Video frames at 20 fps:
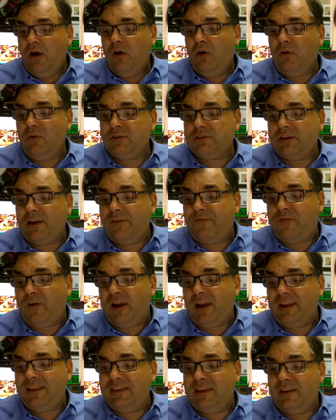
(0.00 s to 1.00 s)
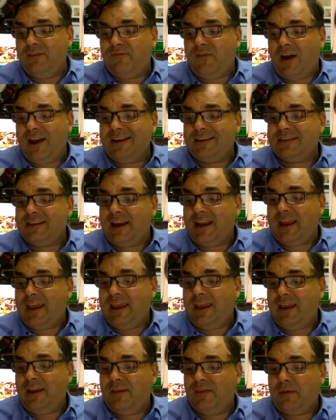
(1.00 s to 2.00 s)
Also, following the advice that I
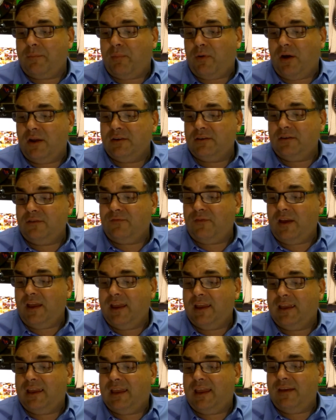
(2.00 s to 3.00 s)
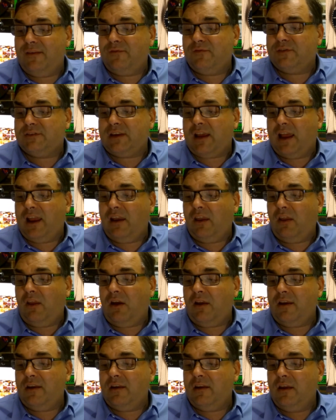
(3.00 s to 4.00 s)
hear the Pontiff gives a
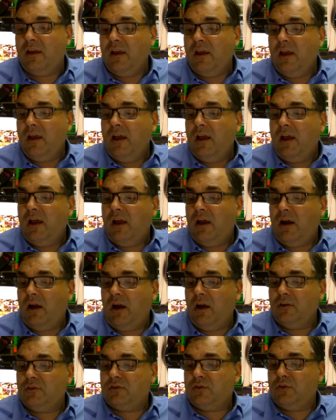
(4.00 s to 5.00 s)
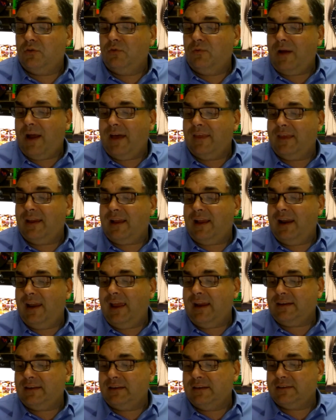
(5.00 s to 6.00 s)
lot to other
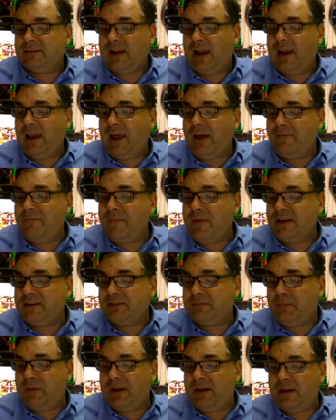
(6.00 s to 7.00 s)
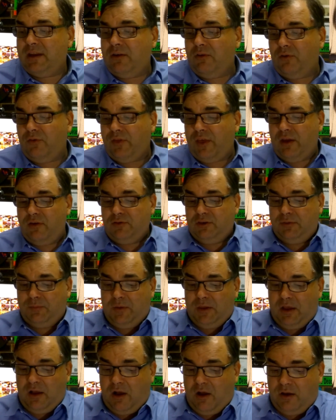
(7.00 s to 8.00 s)
collectors. I love my Speedy, although to
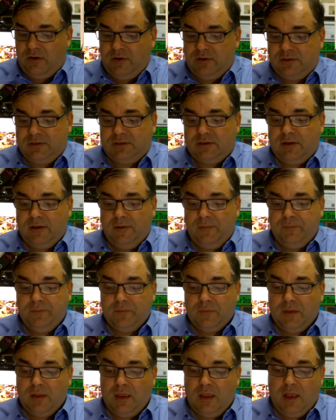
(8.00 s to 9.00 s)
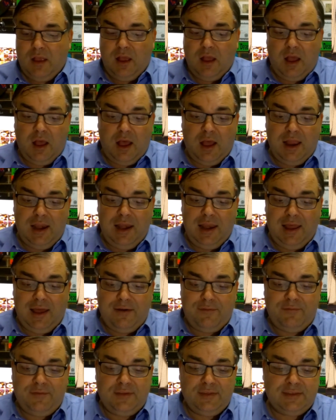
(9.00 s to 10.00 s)
be honest, I
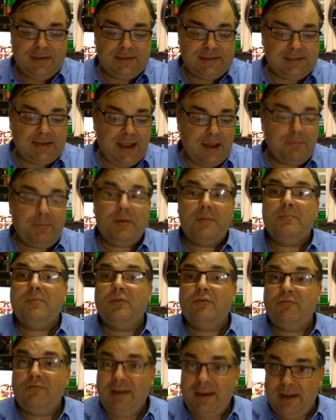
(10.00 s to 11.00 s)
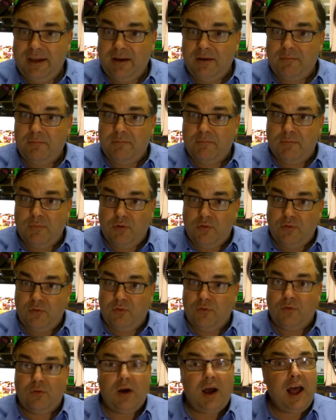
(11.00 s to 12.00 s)
love the Submariner
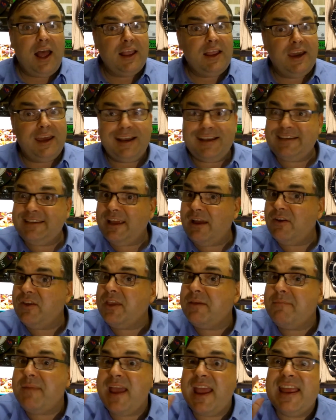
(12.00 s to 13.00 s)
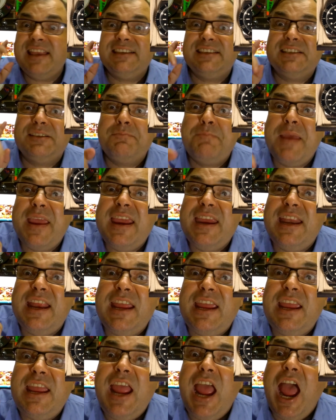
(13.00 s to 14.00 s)
more. I gotta tell you, man,
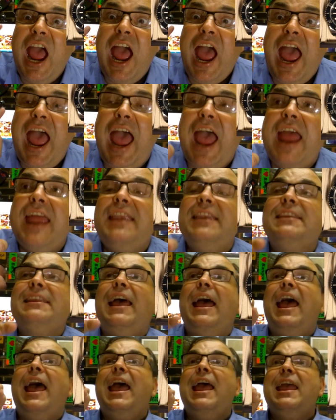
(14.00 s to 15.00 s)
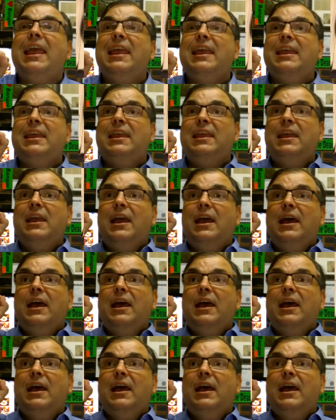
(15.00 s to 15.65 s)
Speedy and a